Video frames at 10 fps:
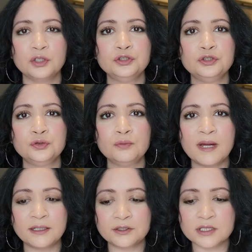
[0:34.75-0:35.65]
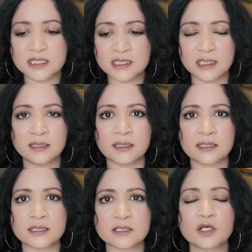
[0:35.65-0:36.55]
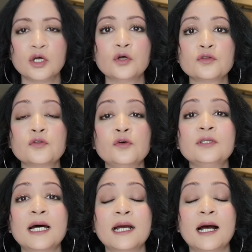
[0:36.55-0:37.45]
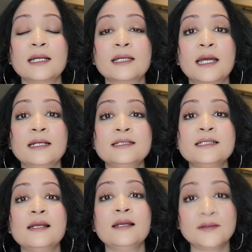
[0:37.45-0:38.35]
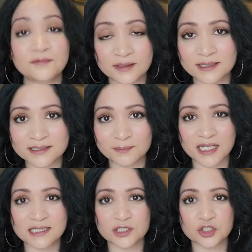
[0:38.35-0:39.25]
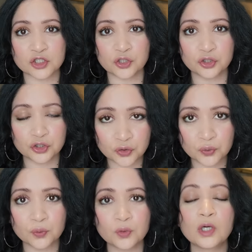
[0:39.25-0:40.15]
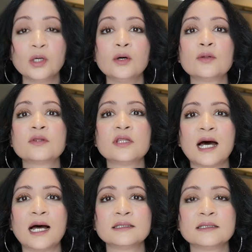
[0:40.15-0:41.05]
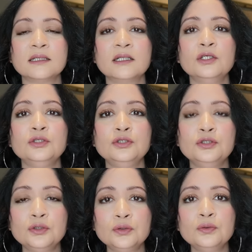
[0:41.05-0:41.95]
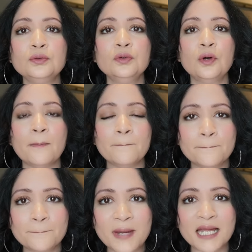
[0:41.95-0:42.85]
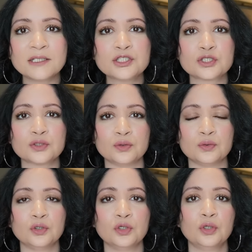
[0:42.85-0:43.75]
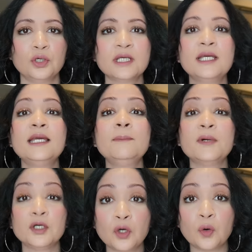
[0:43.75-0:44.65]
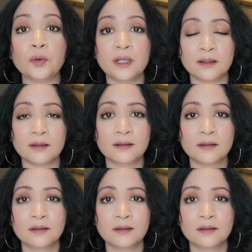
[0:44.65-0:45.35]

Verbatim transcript: You meant to see this so that I can deliver this message to you that you meant to keep going